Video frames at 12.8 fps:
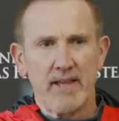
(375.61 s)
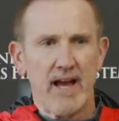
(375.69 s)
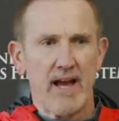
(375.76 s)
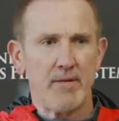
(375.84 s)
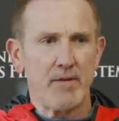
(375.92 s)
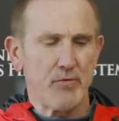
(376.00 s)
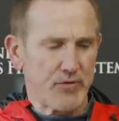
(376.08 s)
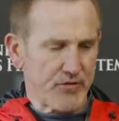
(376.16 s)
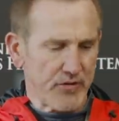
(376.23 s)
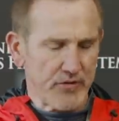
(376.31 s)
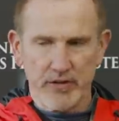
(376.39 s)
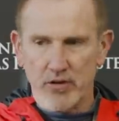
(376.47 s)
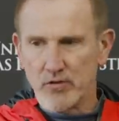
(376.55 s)
Yeah, I mean, we
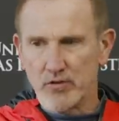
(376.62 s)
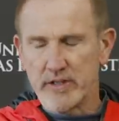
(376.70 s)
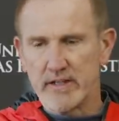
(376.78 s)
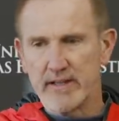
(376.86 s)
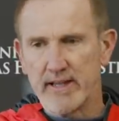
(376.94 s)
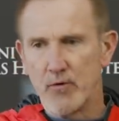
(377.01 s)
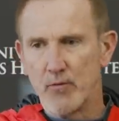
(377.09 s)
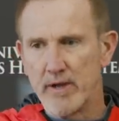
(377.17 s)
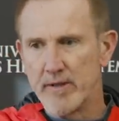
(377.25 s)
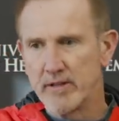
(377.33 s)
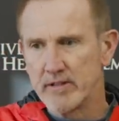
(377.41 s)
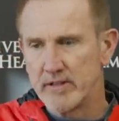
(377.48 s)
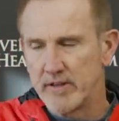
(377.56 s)
certainly don't look at it that
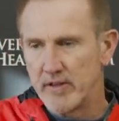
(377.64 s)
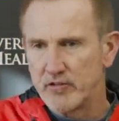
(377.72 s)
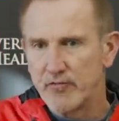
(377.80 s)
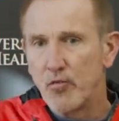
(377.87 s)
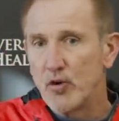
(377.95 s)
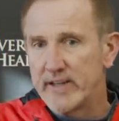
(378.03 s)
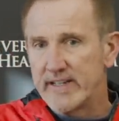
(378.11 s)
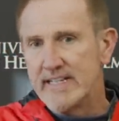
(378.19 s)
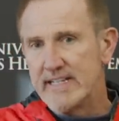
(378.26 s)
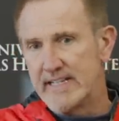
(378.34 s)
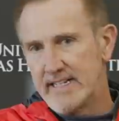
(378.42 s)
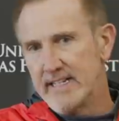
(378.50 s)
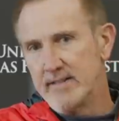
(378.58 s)
way. Look at this,
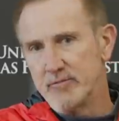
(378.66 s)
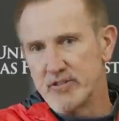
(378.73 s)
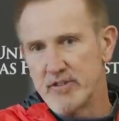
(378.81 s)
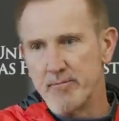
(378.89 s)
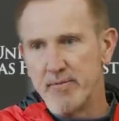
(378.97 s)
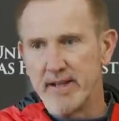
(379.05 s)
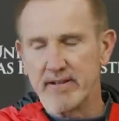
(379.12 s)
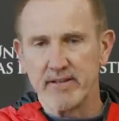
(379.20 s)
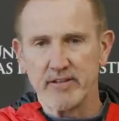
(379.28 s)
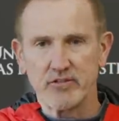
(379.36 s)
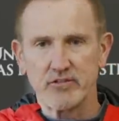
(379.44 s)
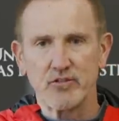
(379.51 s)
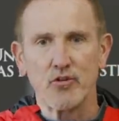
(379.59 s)
14 teams that make
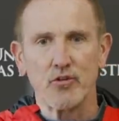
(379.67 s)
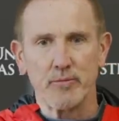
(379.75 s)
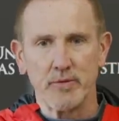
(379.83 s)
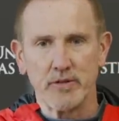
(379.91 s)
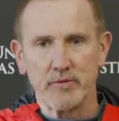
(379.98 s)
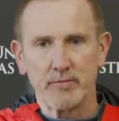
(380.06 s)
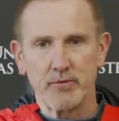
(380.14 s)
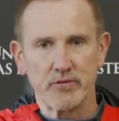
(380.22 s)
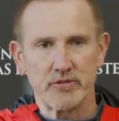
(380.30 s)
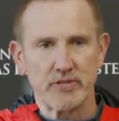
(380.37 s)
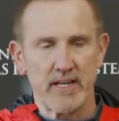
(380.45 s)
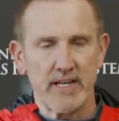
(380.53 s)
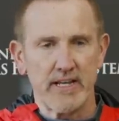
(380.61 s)
this tournament, per
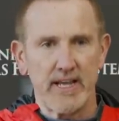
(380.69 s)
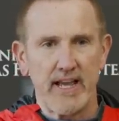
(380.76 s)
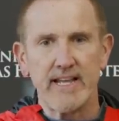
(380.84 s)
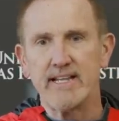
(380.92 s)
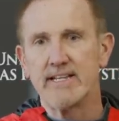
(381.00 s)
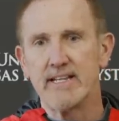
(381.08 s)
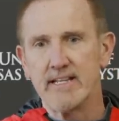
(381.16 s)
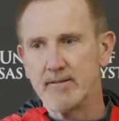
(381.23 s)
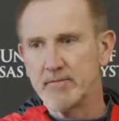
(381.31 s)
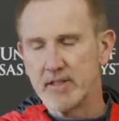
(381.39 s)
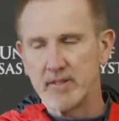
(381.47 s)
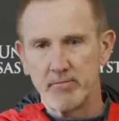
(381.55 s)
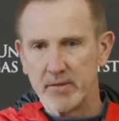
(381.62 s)
se, and any
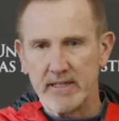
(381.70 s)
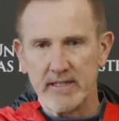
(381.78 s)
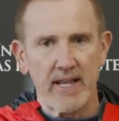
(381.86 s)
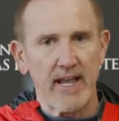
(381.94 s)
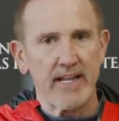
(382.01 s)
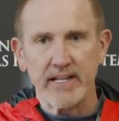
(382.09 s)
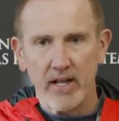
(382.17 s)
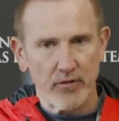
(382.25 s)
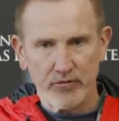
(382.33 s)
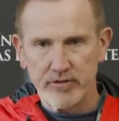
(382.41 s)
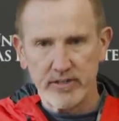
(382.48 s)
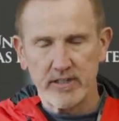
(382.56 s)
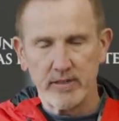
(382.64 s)
team can beat any
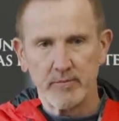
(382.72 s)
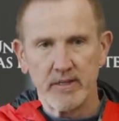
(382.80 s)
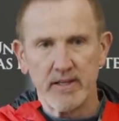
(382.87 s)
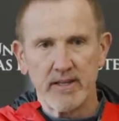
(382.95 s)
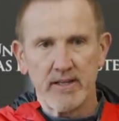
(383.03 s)
other team.